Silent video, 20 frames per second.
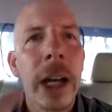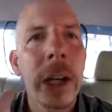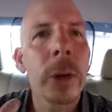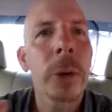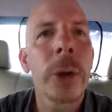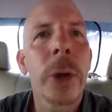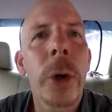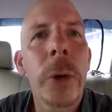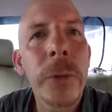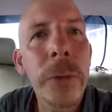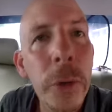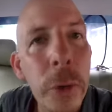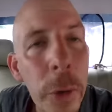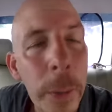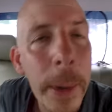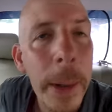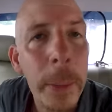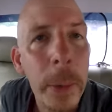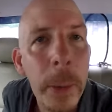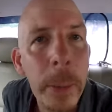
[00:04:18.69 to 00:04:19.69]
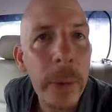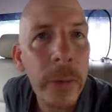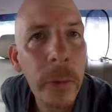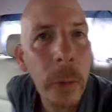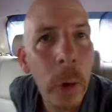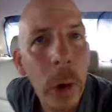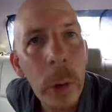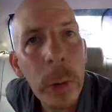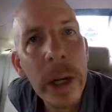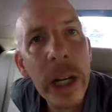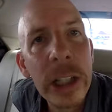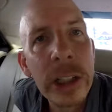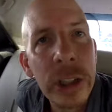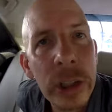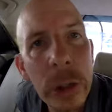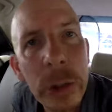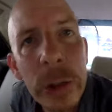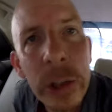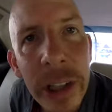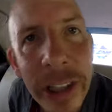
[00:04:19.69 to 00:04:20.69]
I don't know if you remember before when I
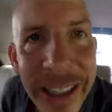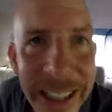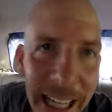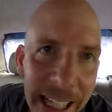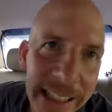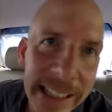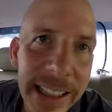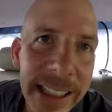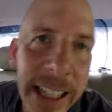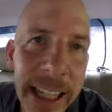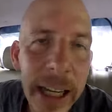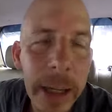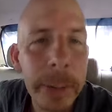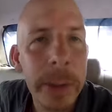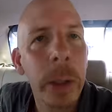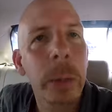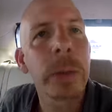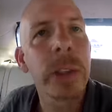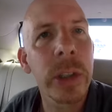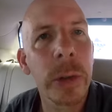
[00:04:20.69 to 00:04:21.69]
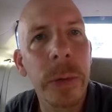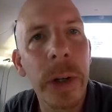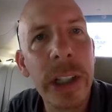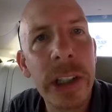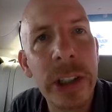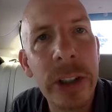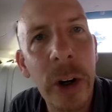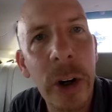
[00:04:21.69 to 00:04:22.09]
showed you the taxi cab that was a race